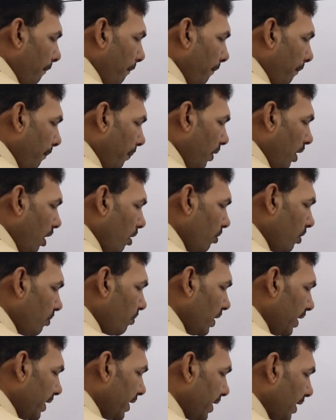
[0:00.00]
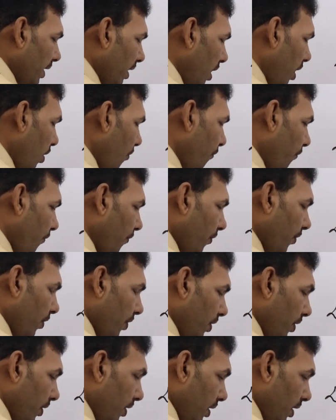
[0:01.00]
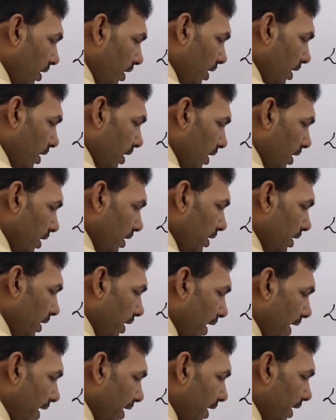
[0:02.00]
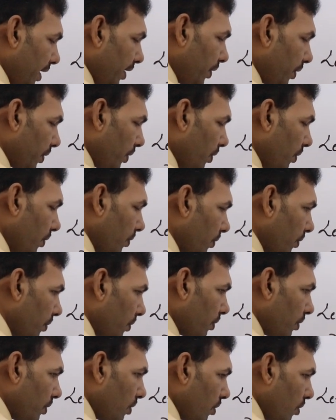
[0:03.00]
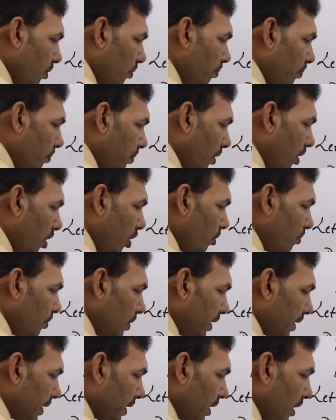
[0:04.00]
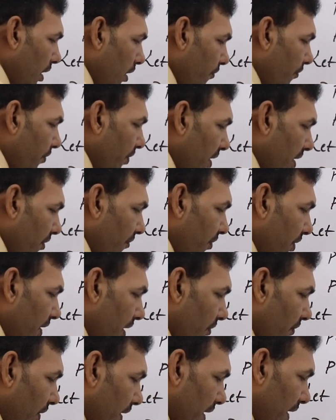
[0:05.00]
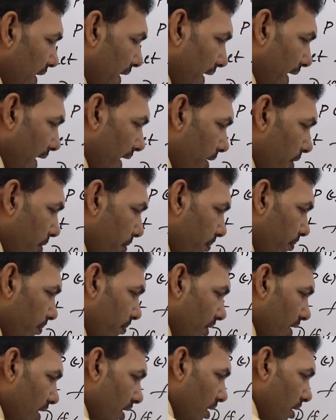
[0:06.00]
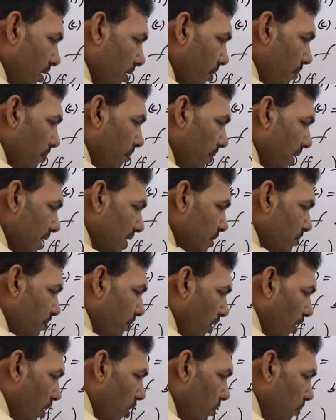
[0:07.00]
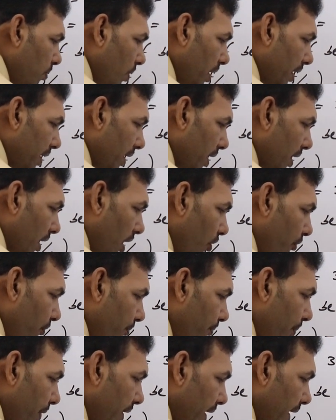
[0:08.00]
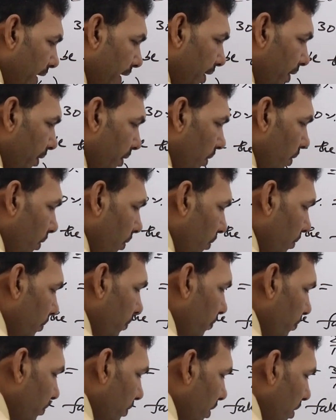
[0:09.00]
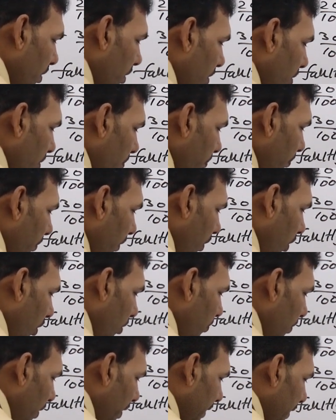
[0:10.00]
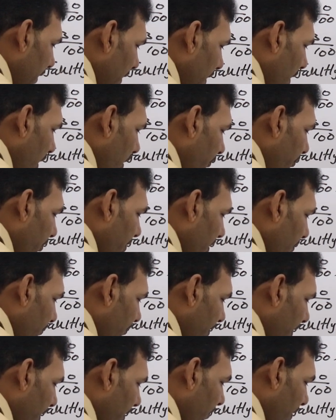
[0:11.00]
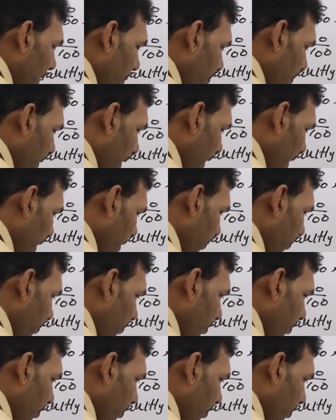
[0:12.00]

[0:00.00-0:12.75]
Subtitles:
probability of A into probability of F given A plus probability of B into probability of F given B